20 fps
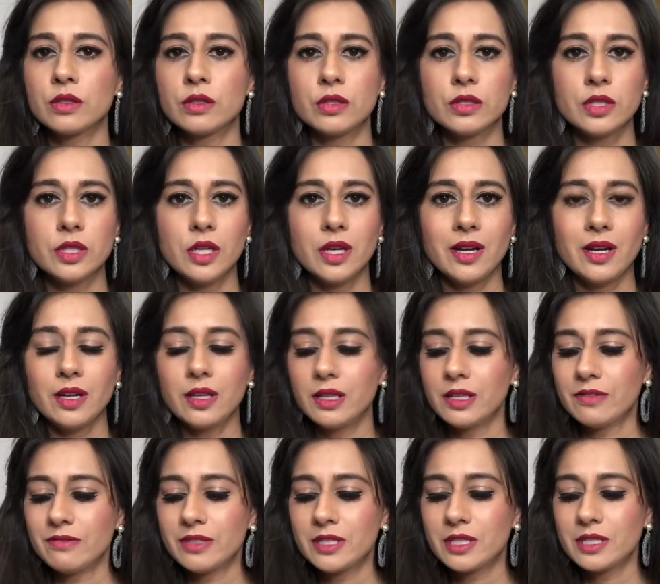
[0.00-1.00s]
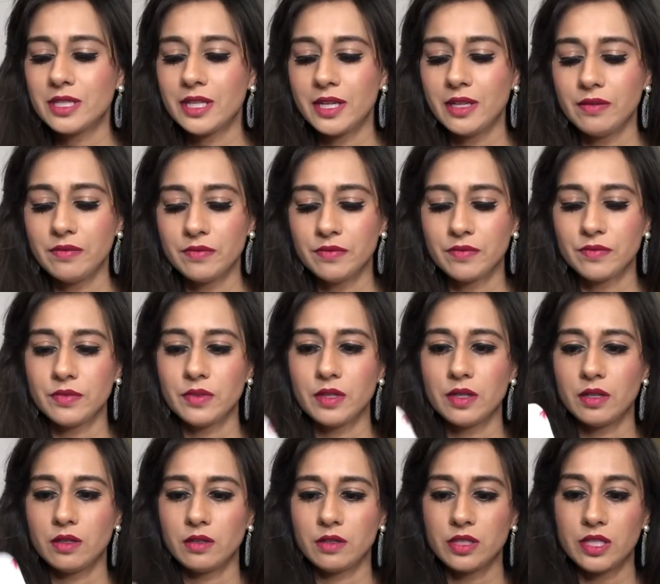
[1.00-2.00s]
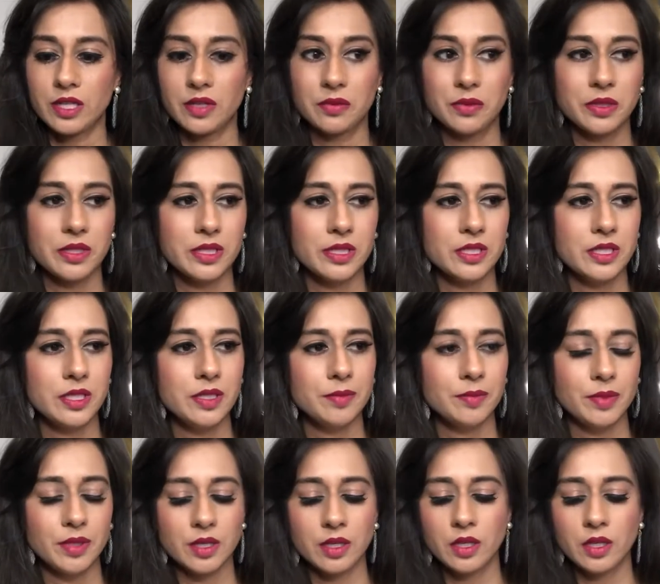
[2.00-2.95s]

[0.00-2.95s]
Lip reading: See how it leaves a stain? It's like really deep.